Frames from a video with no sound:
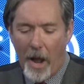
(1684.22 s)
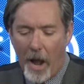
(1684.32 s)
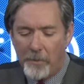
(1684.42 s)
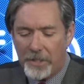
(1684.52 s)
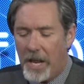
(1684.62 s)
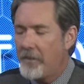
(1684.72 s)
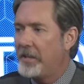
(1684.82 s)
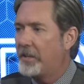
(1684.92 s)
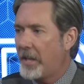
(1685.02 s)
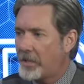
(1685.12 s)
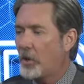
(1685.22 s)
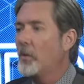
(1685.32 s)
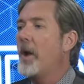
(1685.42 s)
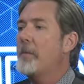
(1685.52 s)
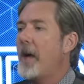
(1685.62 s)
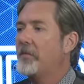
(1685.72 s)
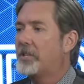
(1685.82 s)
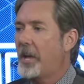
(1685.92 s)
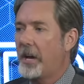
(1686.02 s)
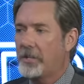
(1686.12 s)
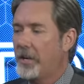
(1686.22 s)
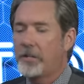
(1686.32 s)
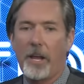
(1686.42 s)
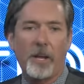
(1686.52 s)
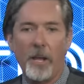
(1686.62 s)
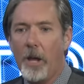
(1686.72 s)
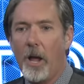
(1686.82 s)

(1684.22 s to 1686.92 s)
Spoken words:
just having, that's the only way I'm having sex. And it's like,